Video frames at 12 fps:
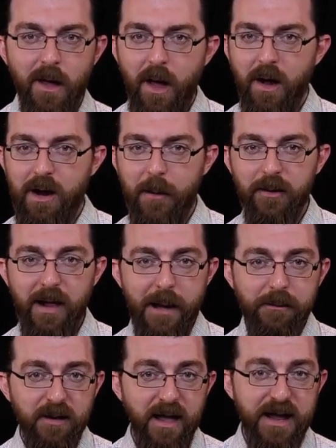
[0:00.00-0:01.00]
A couple
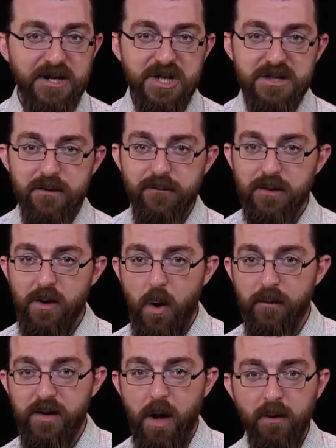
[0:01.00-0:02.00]
applications of the law
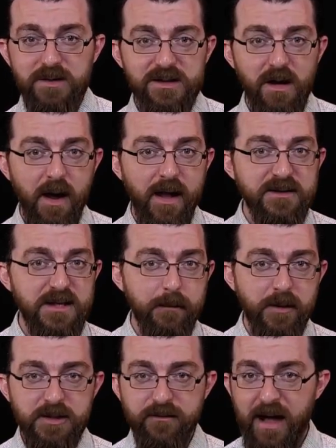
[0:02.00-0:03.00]
of cosines and a
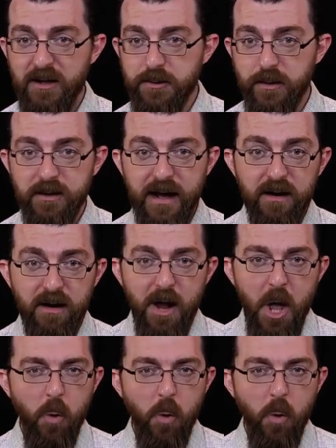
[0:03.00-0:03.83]
bunch of algebra later,